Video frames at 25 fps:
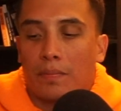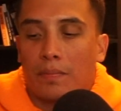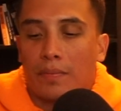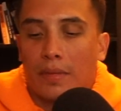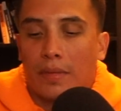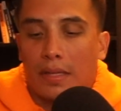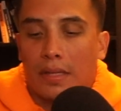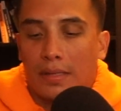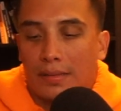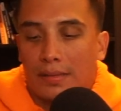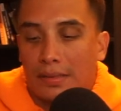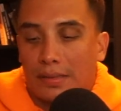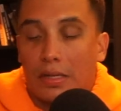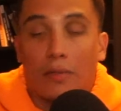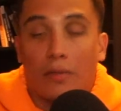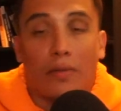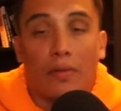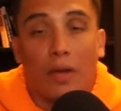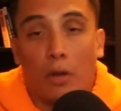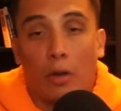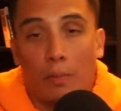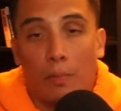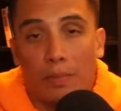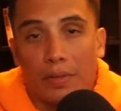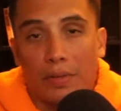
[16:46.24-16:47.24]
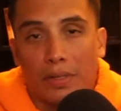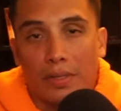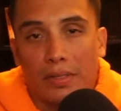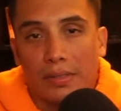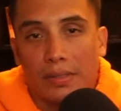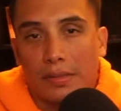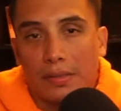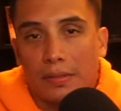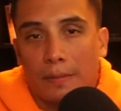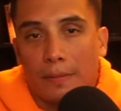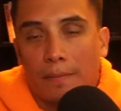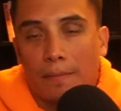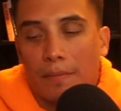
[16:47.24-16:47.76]
self-help
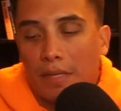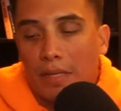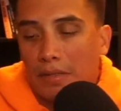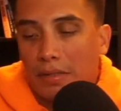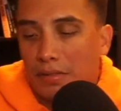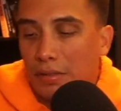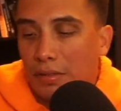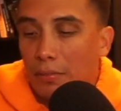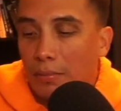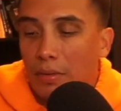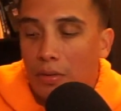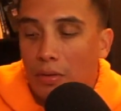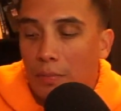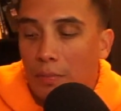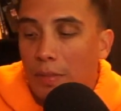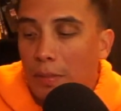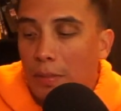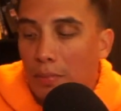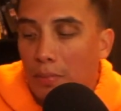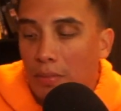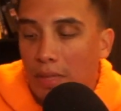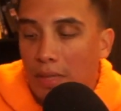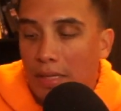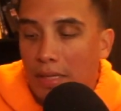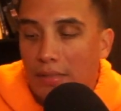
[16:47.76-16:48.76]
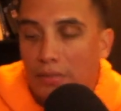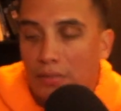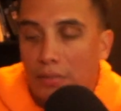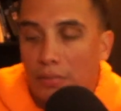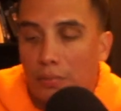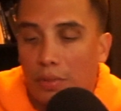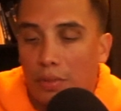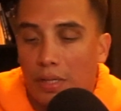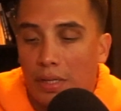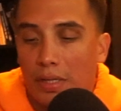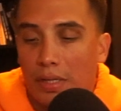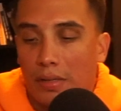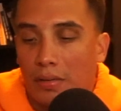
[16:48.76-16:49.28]
books. Some other people like to
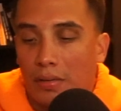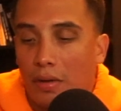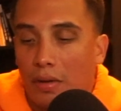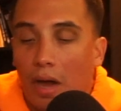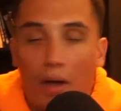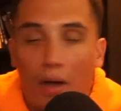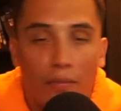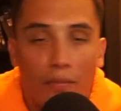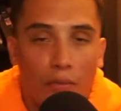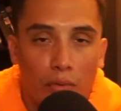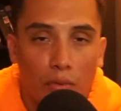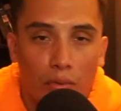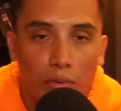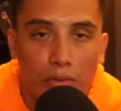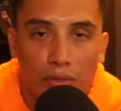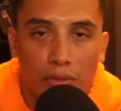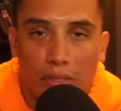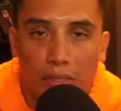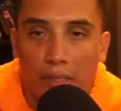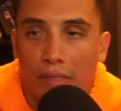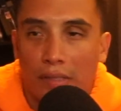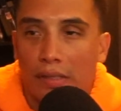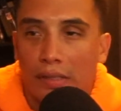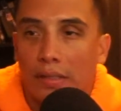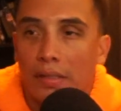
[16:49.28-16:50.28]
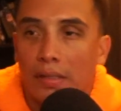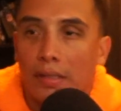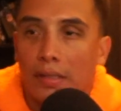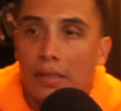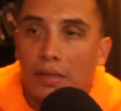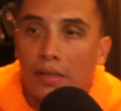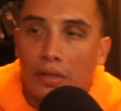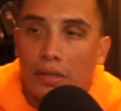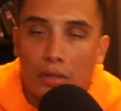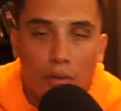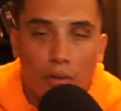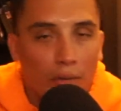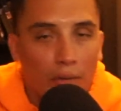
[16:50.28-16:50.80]
read novels and,
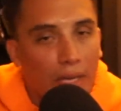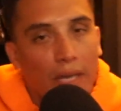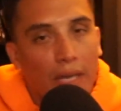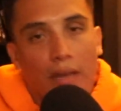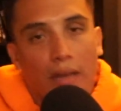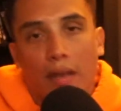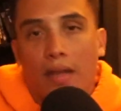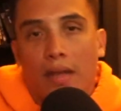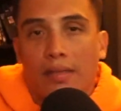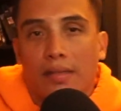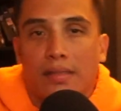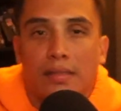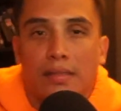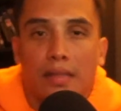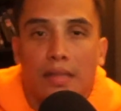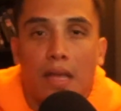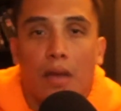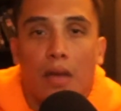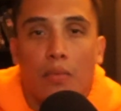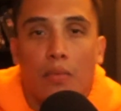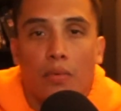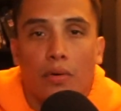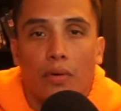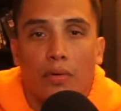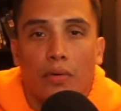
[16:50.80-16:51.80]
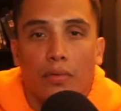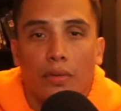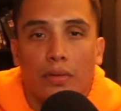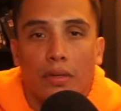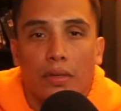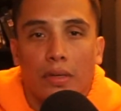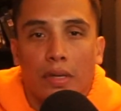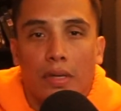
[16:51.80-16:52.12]
get lost in that world.